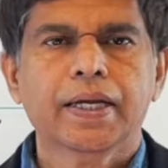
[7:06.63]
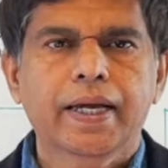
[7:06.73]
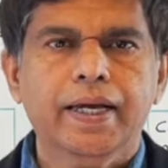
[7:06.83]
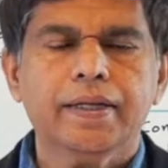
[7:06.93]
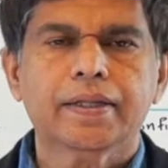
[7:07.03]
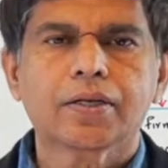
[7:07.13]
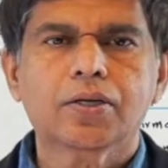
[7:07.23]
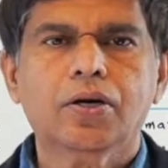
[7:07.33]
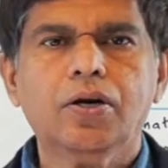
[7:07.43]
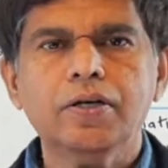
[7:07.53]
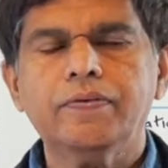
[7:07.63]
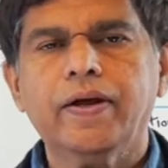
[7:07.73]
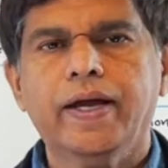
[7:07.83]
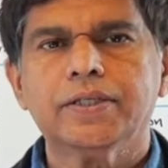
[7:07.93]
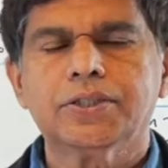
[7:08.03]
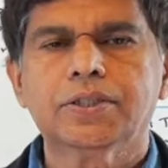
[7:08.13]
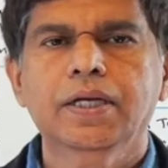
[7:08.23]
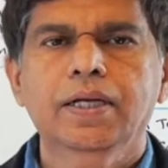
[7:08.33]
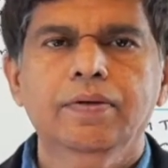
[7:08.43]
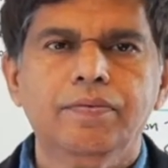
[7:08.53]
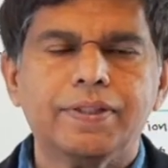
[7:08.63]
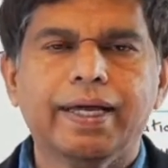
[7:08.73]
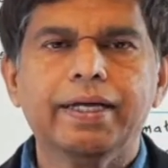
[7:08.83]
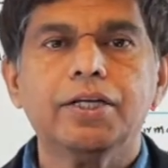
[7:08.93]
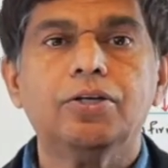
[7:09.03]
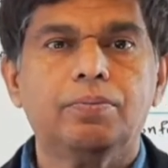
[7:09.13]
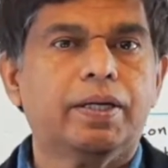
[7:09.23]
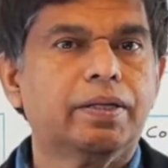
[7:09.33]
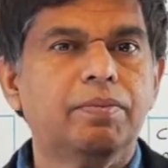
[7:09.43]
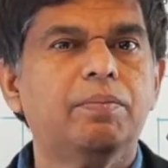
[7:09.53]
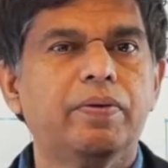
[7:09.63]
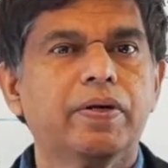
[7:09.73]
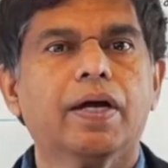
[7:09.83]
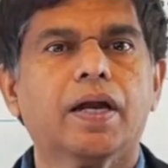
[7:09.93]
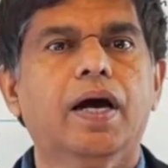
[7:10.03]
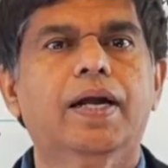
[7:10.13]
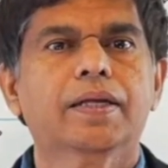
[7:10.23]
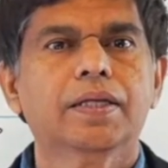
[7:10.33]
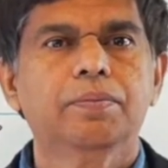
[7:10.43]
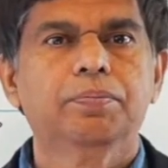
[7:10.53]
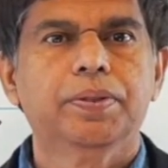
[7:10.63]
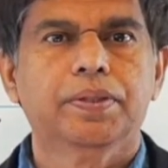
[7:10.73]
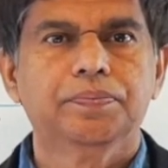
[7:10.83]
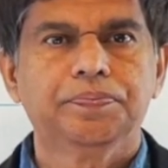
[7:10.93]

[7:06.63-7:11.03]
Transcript: and the contrast with adenoma. Remember, we got a lot of lipid.